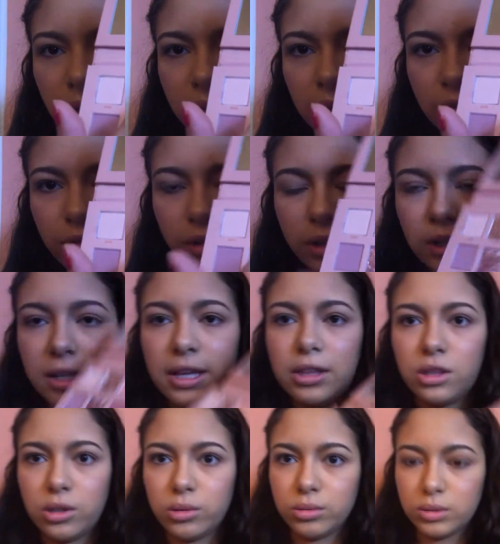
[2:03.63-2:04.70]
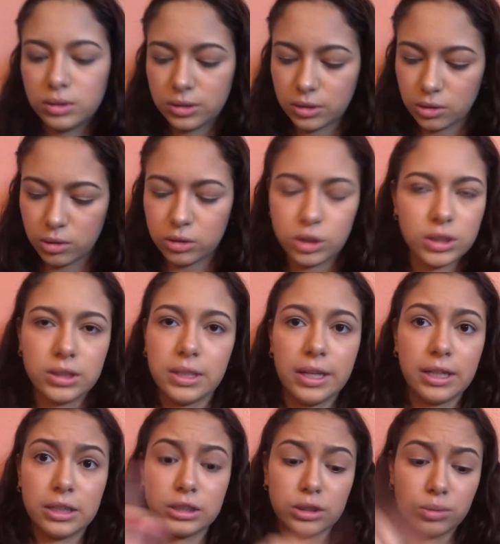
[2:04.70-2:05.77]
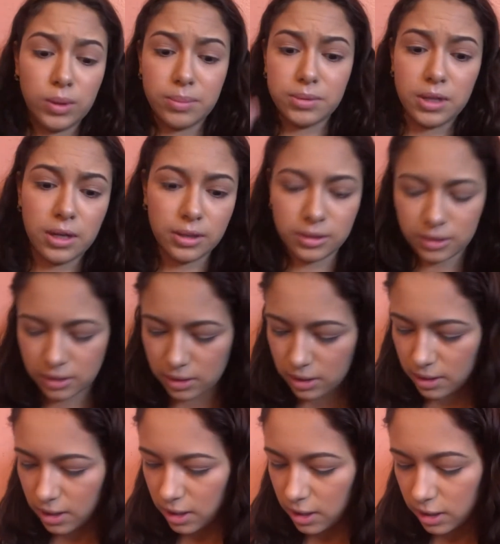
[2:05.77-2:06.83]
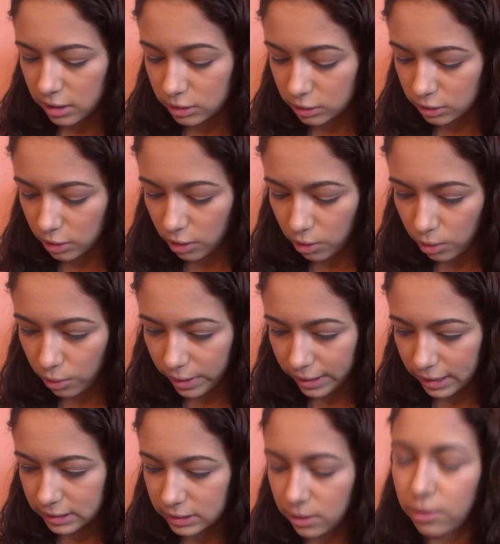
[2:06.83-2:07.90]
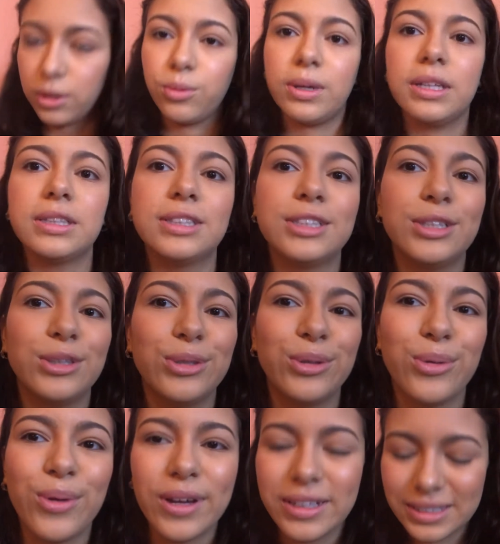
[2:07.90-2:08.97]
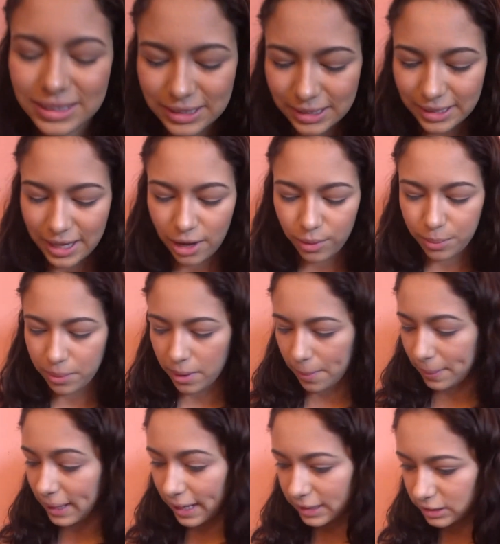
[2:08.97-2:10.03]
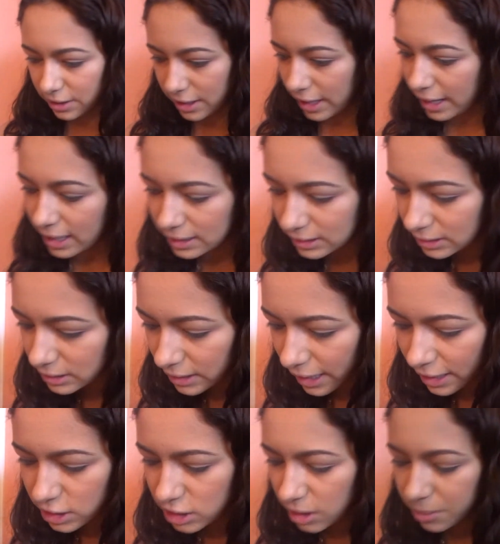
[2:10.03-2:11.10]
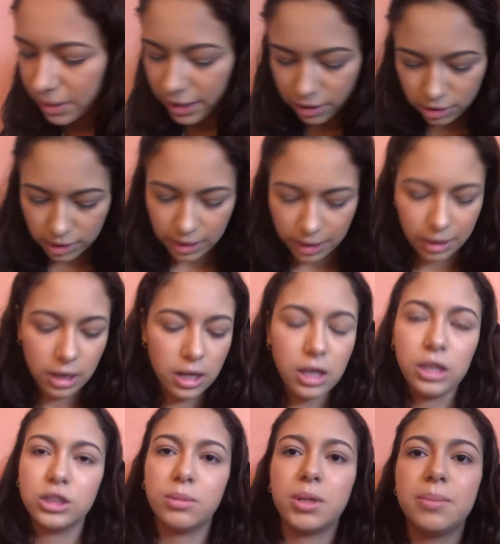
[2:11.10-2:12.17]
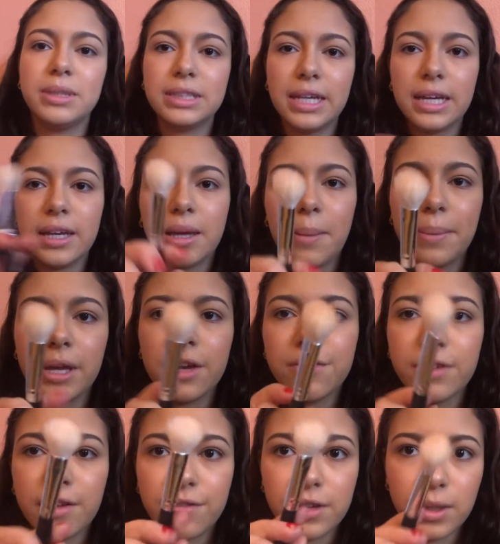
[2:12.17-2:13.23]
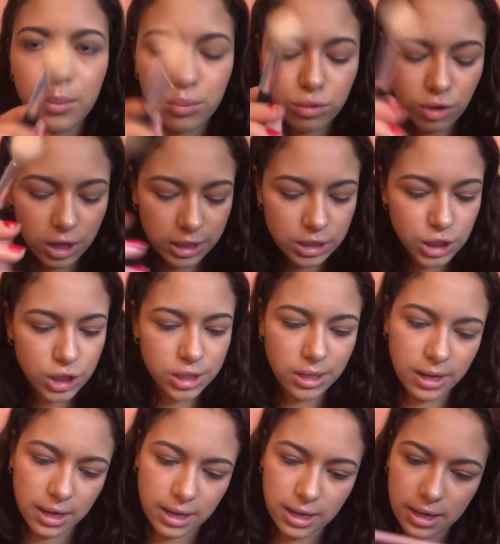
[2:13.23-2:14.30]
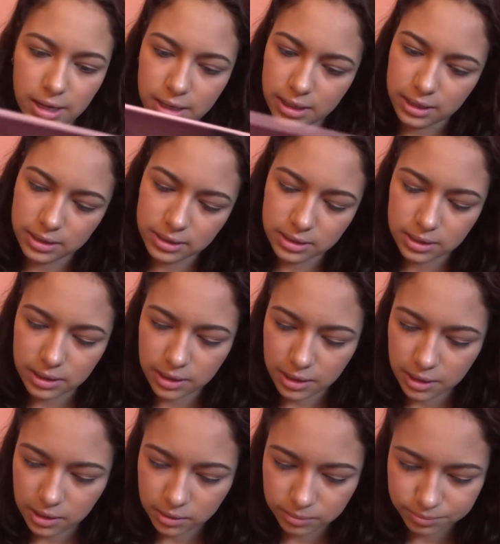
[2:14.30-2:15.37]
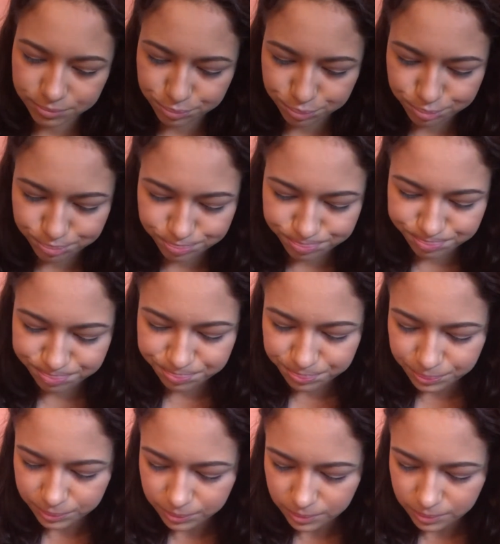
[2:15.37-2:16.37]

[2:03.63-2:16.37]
I really like those. Those just like swept on. So I guess the only way to see how it applies on the eyes is to actually apply on the eye. So I'm going to be taking a big fluffy brush, and I'm